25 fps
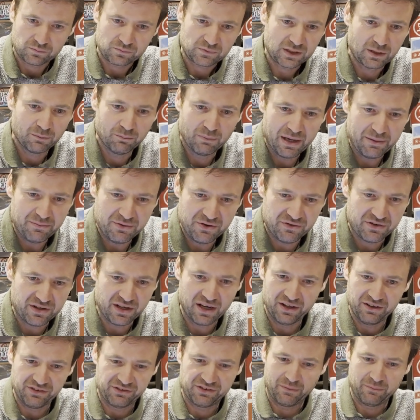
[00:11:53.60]
Maybe you've
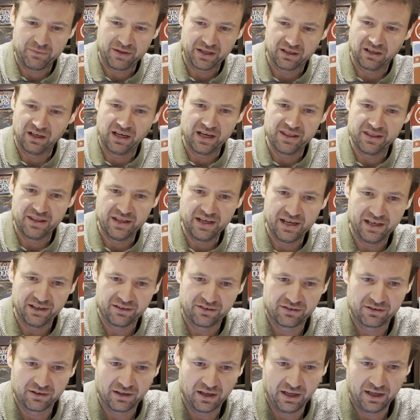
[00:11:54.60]
done something like
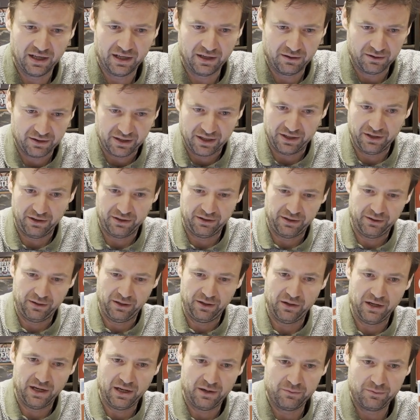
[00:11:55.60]
this. I don't
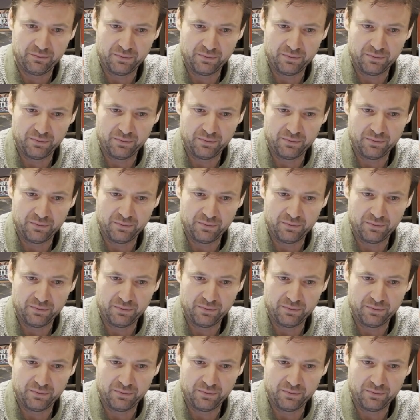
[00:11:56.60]
know.